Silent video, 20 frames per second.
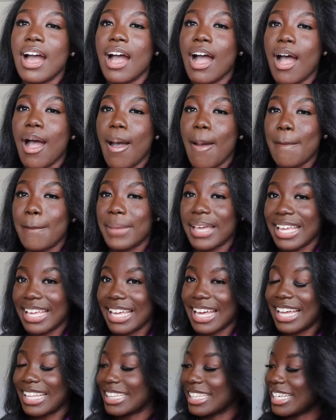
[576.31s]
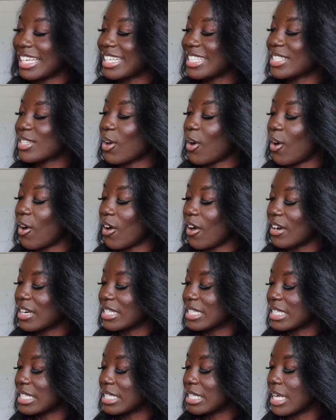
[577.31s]
Um, but yeah, these
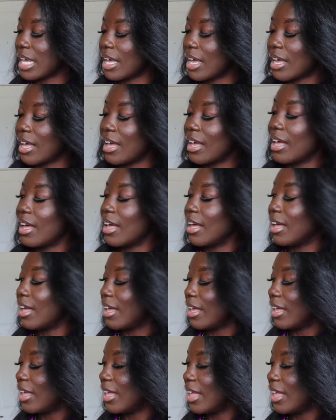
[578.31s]
are the,